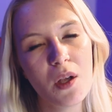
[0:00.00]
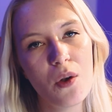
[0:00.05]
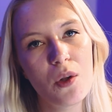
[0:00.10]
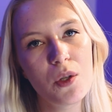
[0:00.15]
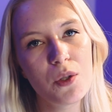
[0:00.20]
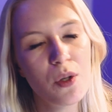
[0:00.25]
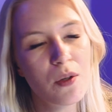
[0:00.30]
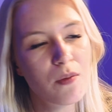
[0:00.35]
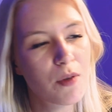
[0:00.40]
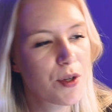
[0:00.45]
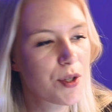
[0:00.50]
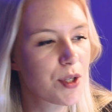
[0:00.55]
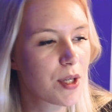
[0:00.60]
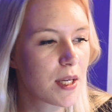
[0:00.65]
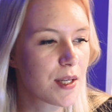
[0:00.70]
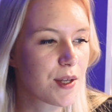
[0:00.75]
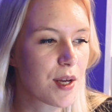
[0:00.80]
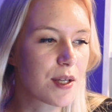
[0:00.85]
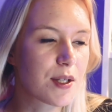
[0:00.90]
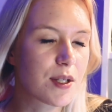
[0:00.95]
all
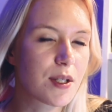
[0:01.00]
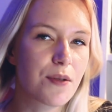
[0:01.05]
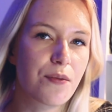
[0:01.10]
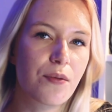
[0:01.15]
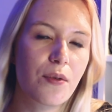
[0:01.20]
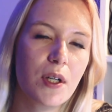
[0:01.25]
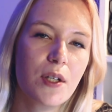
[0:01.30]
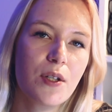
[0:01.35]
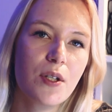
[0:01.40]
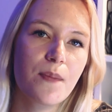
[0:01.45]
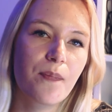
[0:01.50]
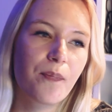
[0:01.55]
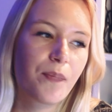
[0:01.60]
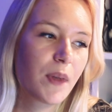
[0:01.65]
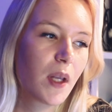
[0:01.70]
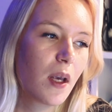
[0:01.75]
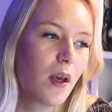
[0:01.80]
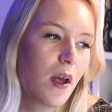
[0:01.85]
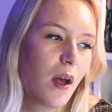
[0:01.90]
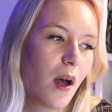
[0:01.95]
universities has different.
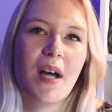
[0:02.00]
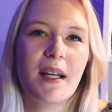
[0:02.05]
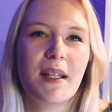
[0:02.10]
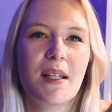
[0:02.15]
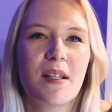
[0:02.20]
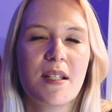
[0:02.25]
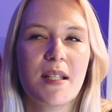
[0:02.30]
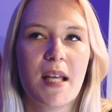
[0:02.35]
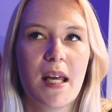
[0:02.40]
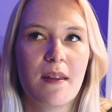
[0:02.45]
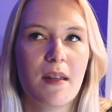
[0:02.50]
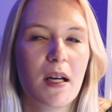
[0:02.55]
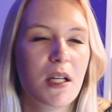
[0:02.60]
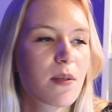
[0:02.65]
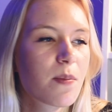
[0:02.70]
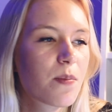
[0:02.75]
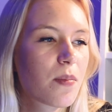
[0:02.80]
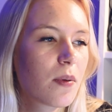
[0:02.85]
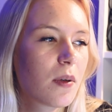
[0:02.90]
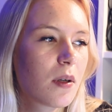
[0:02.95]
I can say
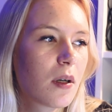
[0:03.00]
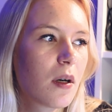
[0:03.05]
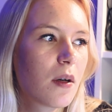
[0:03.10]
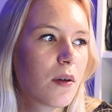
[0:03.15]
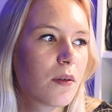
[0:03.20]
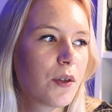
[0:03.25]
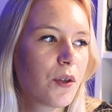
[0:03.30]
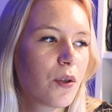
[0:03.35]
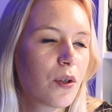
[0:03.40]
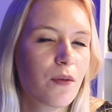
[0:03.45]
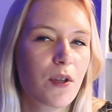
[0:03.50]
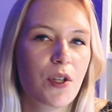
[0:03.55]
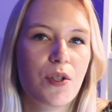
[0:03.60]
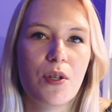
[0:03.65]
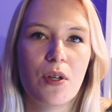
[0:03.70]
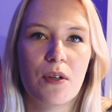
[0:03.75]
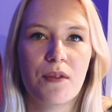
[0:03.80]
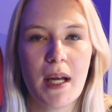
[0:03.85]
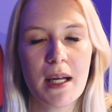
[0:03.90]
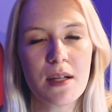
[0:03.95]
that
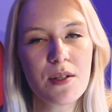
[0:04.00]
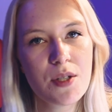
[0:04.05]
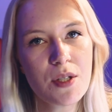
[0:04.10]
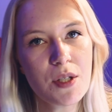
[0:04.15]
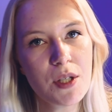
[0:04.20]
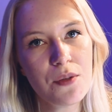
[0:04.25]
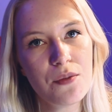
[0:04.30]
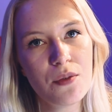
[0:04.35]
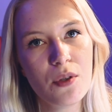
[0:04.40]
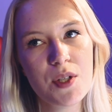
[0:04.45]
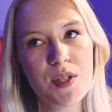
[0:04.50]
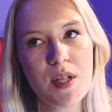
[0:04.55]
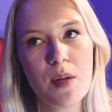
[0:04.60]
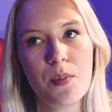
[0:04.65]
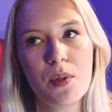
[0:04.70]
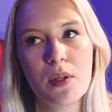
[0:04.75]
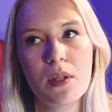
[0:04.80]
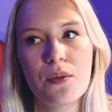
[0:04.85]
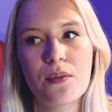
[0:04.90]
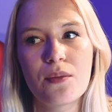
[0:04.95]
University of Helsinki, for
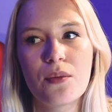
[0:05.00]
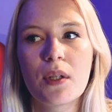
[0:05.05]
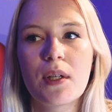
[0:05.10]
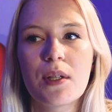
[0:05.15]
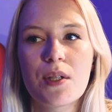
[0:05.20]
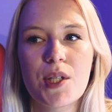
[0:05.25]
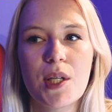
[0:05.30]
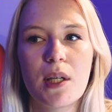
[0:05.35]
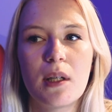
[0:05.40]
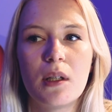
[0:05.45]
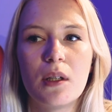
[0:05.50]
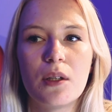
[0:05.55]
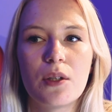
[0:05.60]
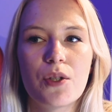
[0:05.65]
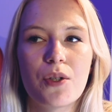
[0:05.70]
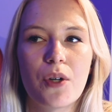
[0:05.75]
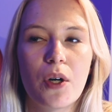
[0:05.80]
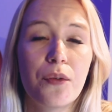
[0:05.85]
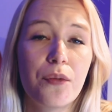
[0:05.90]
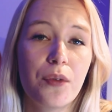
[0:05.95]
example, if we consider
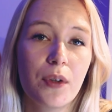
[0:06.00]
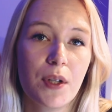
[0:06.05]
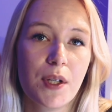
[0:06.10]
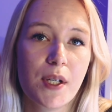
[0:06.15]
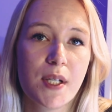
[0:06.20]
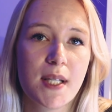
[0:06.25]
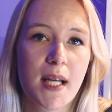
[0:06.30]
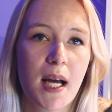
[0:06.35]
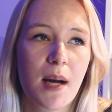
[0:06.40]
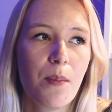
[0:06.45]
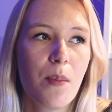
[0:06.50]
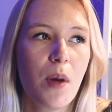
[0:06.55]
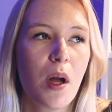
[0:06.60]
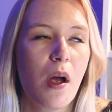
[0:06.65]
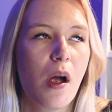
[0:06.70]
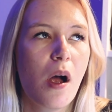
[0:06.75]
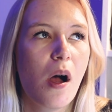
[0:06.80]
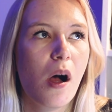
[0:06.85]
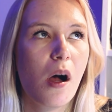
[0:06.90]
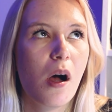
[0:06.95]
TOEFL exam,
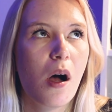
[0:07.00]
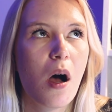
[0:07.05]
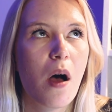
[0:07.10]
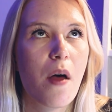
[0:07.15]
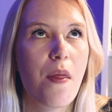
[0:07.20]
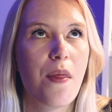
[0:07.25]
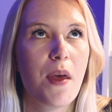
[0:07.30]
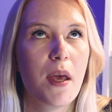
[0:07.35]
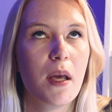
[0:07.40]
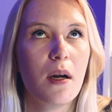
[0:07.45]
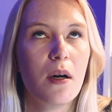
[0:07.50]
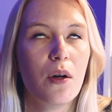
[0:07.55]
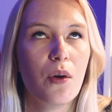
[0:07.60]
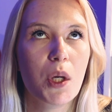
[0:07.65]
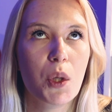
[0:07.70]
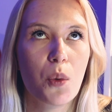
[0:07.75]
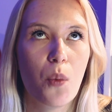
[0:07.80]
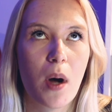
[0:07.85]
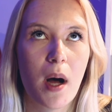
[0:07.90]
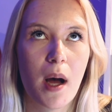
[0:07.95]
they
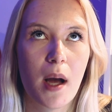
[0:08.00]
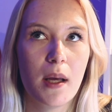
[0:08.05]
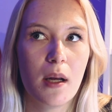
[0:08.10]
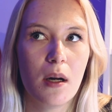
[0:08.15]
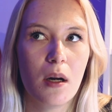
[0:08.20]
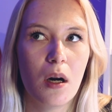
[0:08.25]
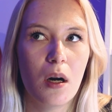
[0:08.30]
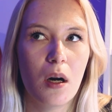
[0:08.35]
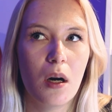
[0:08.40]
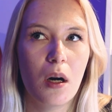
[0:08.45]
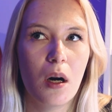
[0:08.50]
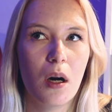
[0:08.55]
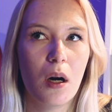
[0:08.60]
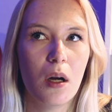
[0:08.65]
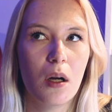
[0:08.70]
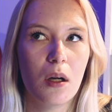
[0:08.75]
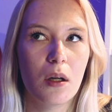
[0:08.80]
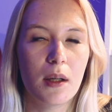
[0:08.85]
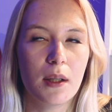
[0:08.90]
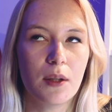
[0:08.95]
require,
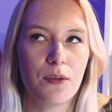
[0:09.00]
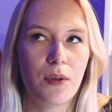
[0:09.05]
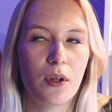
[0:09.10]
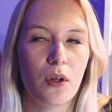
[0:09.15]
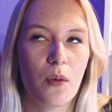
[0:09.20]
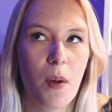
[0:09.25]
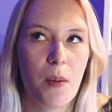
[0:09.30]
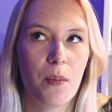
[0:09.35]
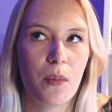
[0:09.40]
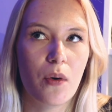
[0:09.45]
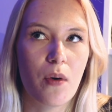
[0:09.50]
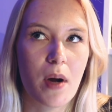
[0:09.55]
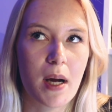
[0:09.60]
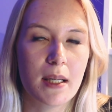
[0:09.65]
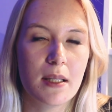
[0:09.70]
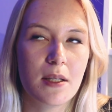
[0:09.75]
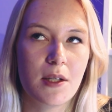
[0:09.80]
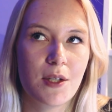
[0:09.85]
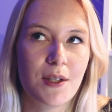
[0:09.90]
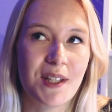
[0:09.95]
if I remember
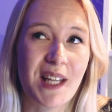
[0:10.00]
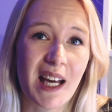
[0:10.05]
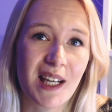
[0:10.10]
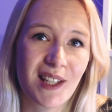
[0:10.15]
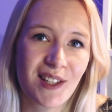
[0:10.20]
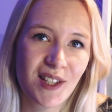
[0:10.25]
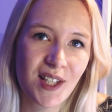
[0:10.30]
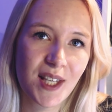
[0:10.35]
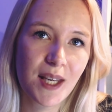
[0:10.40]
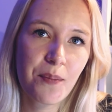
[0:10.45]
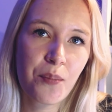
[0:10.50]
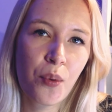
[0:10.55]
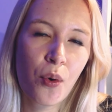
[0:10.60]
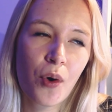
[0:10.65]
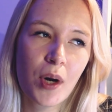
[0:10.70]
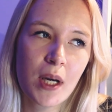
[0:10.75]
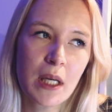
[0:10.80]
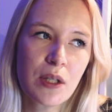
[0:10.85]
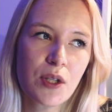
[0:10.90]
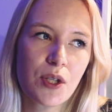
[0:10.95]
right, 90
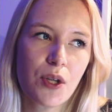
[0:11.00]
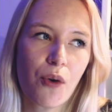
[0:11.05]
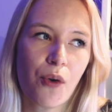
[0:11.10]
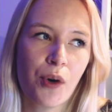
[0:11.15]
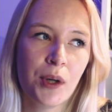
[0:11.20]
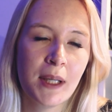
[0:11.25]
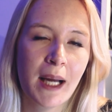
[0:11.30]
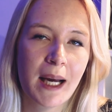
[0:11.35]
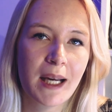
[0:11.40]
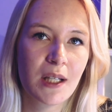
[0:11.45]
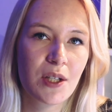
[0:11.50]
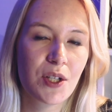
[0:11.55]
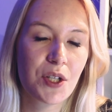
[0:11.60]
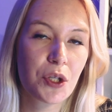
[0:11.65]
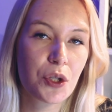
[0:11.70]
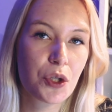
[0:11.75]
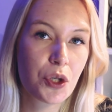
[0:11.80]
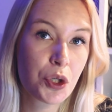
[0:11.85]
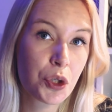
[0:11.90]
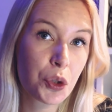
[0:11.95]
points or
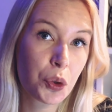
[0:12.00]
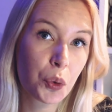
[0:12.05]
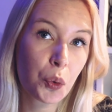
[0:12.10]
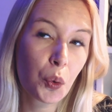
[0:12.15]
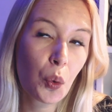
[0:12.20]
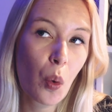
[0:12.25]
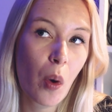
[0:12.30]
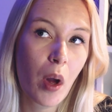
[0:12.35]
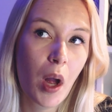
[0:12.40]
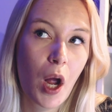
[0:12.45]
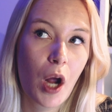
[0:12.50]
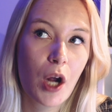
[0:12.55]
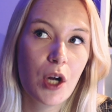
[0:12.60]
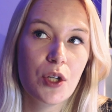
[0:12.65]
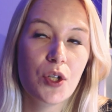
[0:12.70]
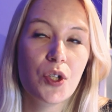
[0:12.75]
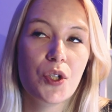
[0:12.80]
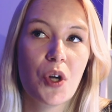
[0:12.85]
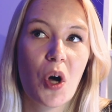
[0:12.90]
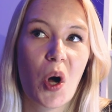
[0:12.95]
92.
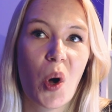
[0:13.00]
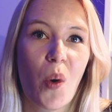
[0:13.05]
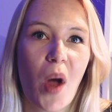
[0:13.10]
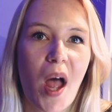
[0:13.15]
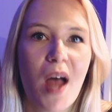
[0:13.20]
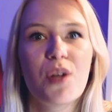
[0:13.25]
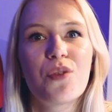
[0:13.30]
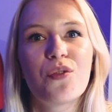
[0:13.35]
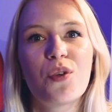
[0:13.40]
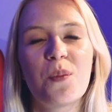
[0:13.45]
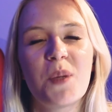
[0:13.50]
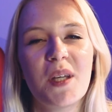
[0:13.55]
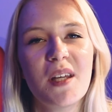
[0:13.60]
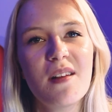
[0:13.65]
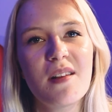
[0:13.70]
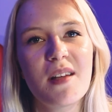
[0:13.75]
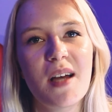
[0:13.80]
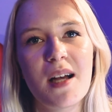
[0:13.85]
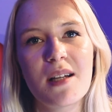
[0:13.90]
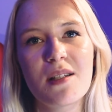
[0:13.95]
So, and for me
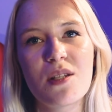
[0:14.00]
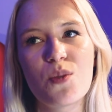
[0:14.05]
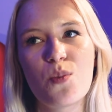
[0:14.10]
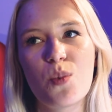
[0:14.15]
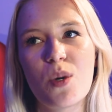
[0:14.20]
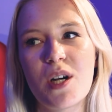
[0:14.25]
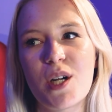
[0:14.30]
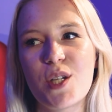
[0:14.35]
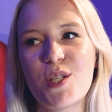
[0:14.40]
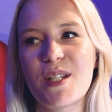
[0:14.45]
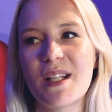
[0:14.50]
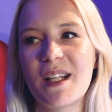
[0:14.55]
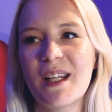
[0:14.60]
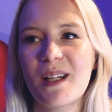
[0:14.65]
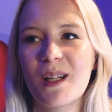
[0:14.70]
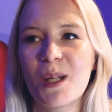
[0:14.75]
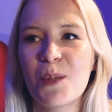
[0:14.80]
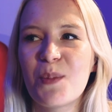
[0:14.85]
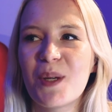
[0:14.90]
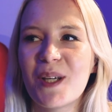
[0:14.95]
that was a
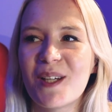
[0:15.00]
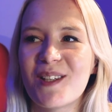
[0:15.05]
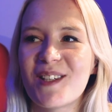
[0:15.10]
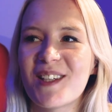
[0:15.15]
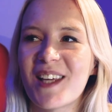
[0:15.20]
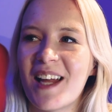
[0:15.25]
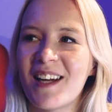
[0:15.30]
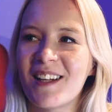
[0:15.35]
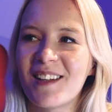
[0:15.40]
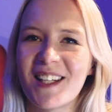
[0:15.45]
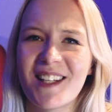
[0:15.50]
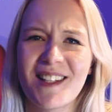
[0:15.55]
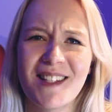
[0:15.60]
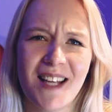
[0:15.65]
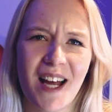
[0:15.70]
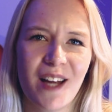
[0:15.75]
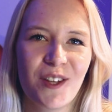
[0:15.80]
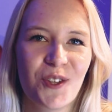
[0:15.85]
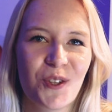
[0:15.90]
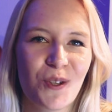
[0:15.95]
little bit kind of like
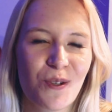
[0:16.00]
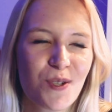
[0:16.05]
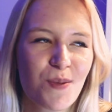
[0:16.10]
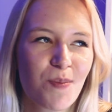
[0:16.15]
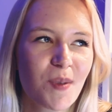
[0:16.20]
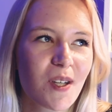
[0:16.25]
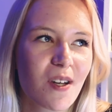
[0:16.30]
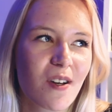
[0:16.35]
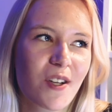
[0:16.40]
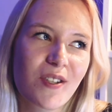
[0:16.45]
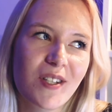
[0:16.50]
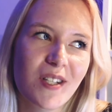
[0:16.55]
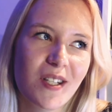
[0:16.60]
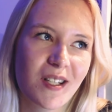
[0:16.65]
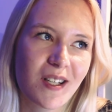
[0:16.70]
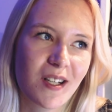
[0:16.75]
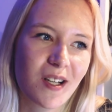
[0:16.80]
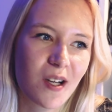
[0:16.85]
sad news, because